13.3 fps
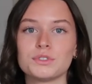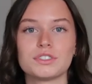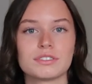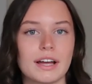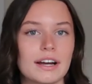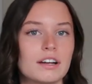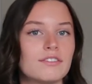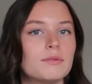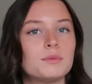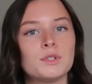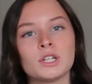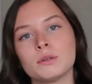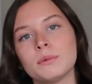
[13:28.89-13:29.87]
just kind of
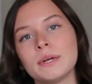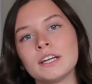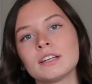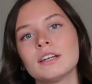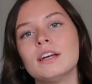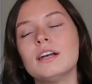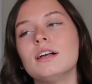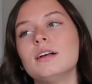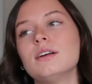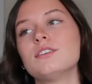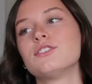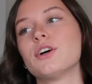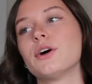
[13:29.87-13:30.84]
observing.
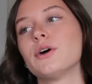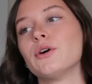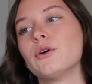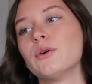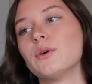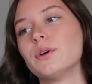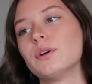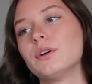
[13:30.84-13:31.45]
So